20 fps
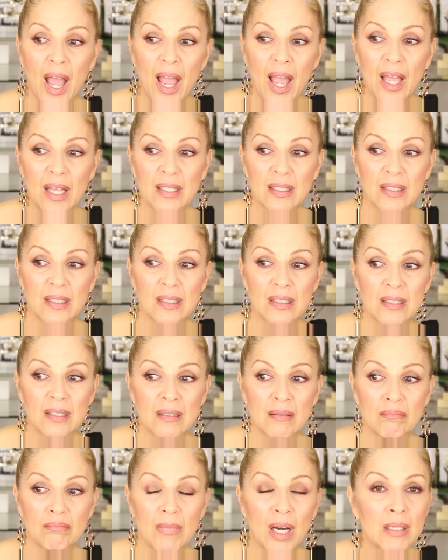
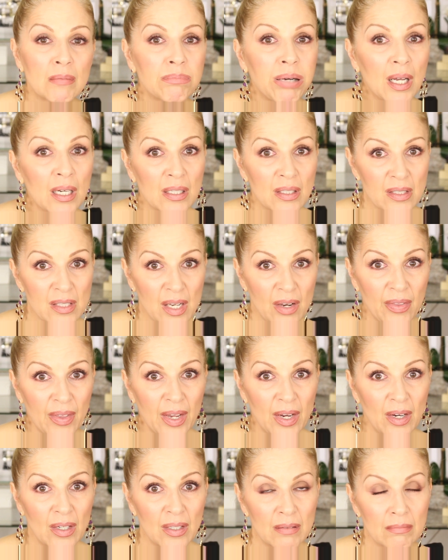and mud puddles are
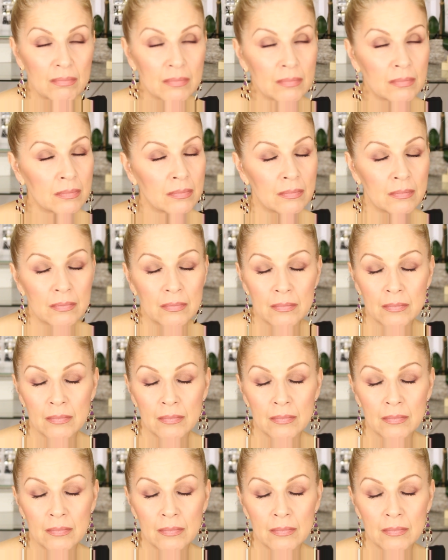there. Mm.